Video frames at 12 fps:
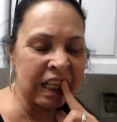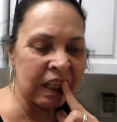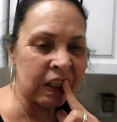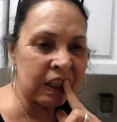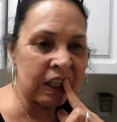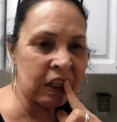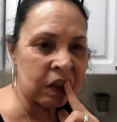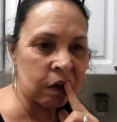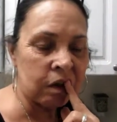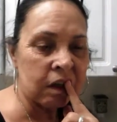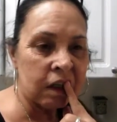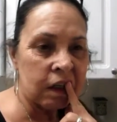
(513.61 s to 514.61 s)
I don't know.
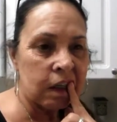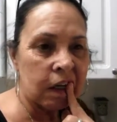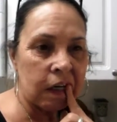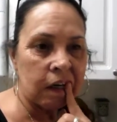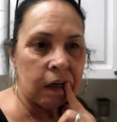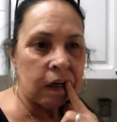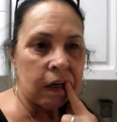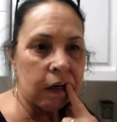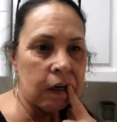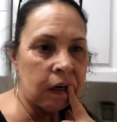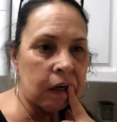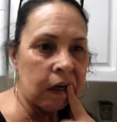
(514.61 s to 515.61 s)

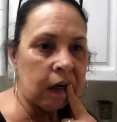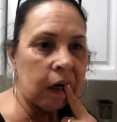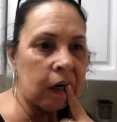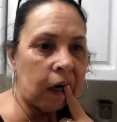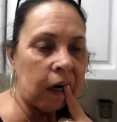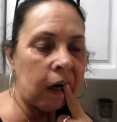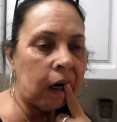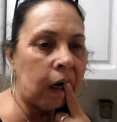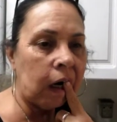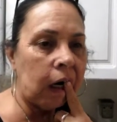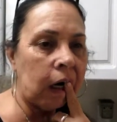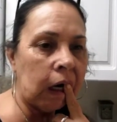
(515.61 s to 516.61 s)
And I might
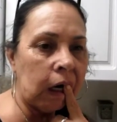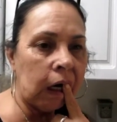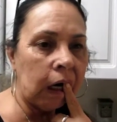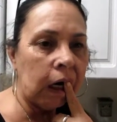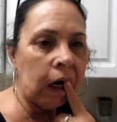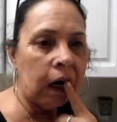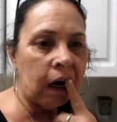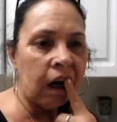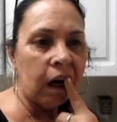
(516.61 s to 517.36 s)
get braces.